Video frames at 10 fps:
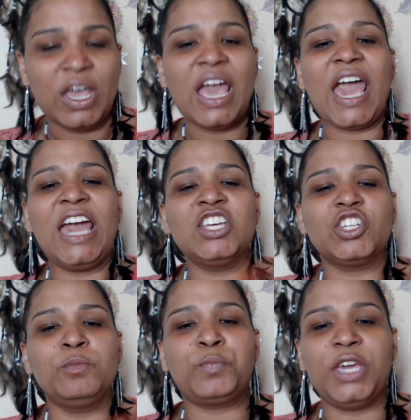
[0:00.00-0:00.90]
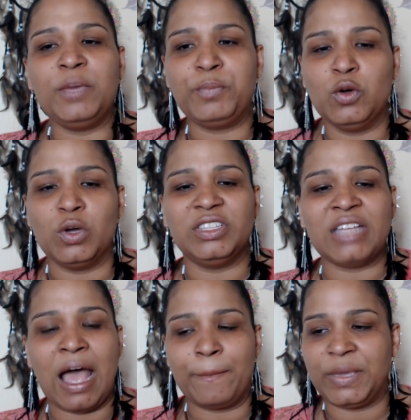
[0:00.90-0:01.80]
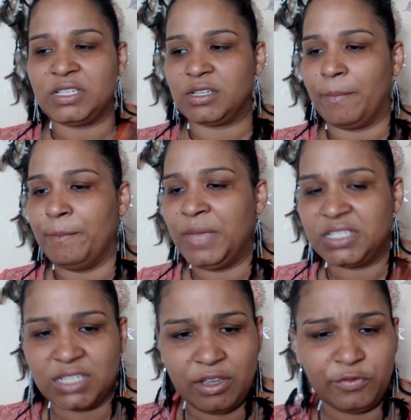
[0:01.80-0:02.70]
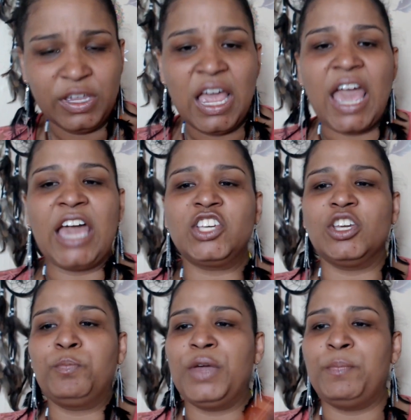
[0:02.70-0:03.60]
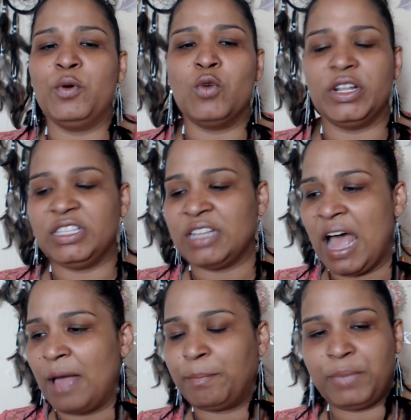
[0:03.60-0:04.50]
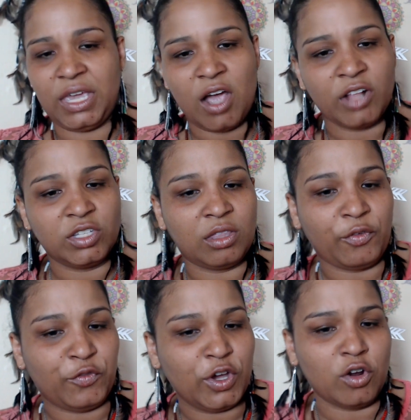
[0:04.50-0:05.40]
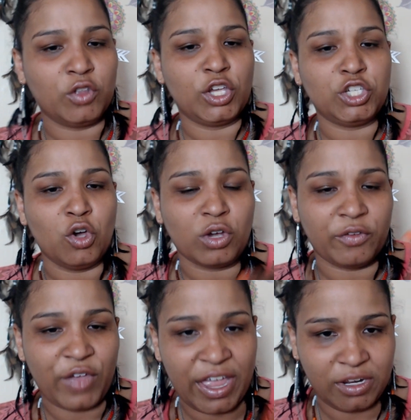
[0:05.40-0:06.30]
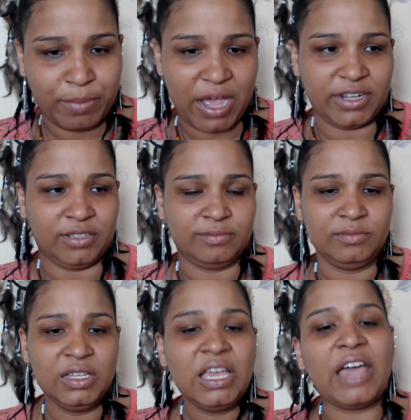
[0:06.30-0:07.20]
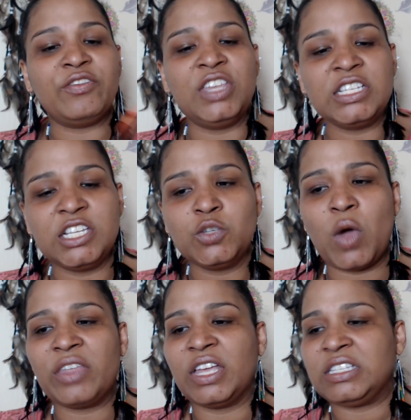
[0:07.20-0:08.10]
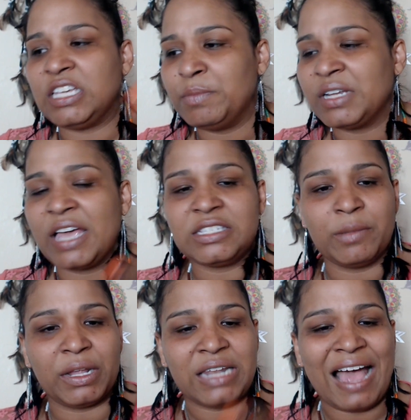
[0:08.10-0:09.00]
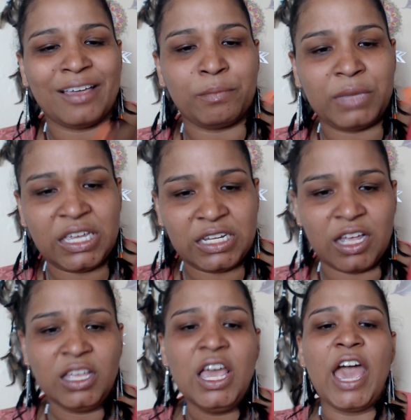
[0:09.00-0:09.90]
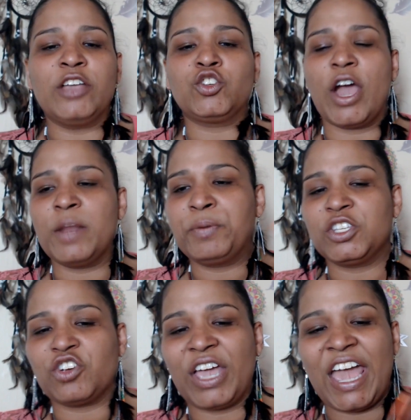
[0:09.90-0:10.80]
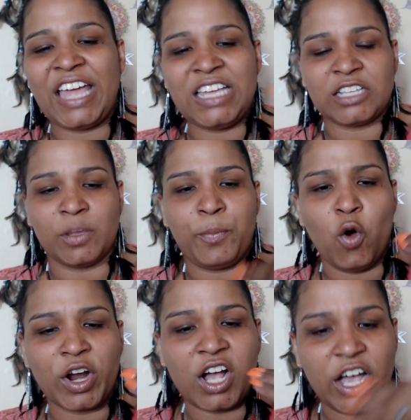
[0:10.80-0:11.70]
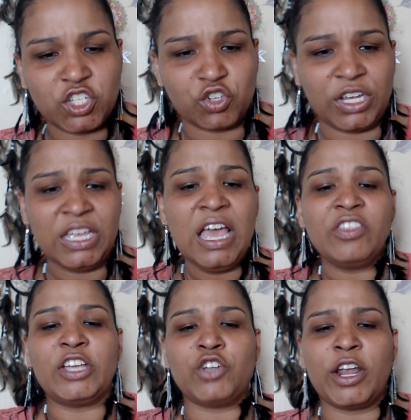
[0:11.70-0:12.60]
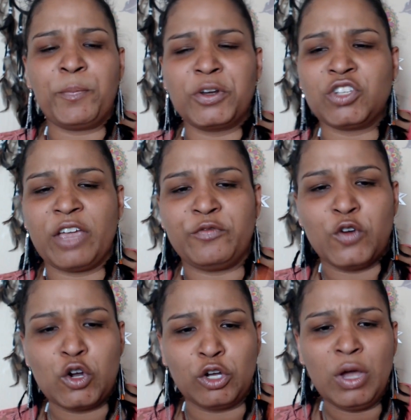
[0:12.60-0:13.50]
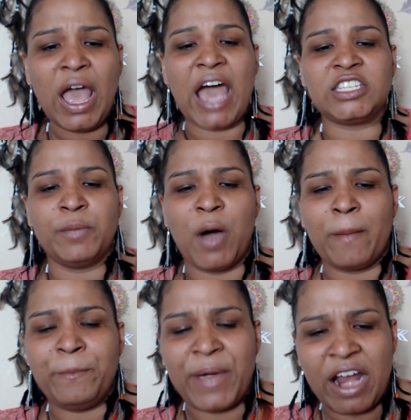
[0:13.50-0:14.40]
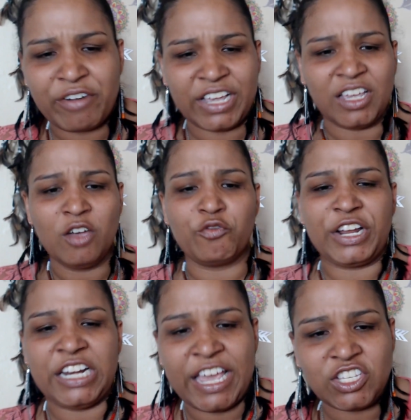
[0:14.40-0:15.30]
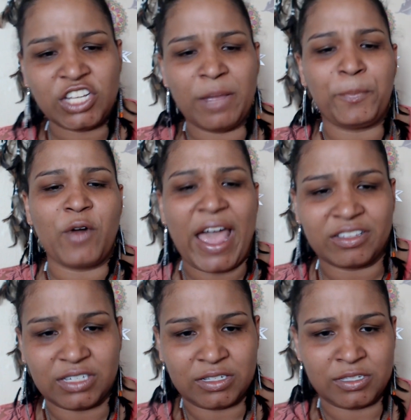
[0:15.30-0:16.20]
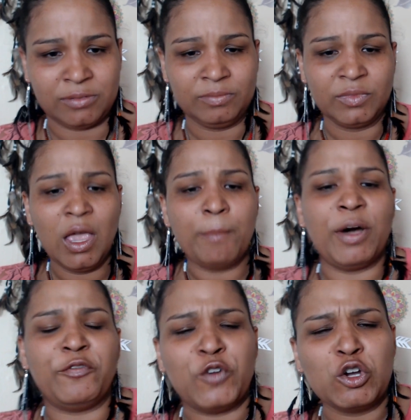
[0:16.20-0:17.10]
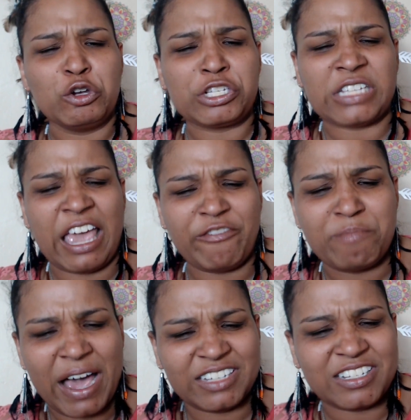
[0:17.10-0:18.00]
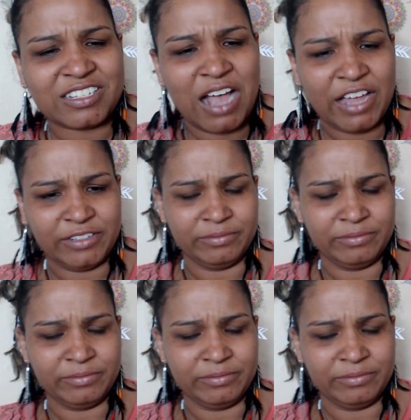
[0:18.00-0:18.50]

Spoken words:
Haitian people will not be submissive. Haitian people will not be under the foot or the yoke of anybody. And this is why they demonize them a lot in media and try to portray Haiti as a poor country. They try to portray voodoo as a barbaric religion and practice. But voodoo saved my son.